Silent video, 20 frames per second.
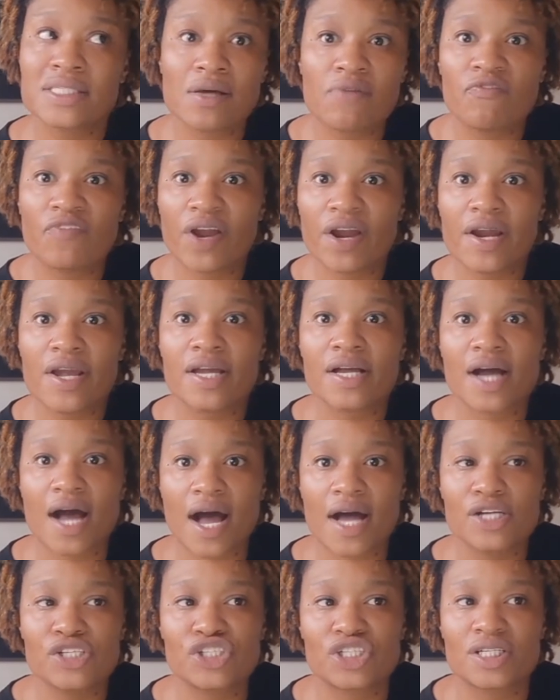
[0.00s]
I'm very
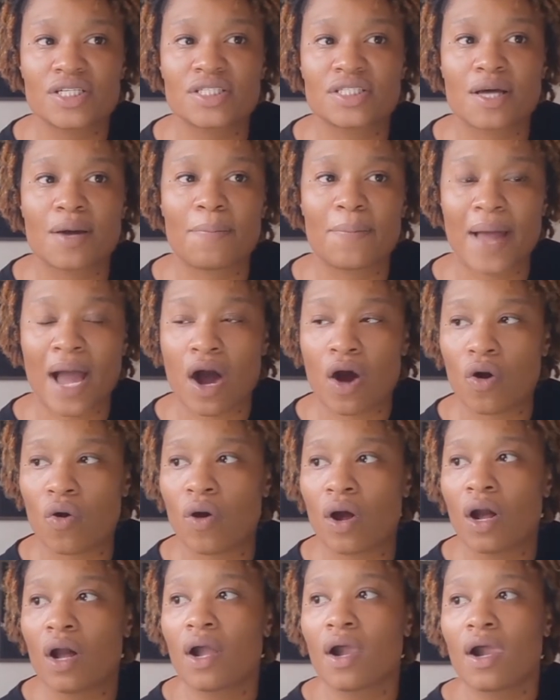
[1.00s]
cautious about,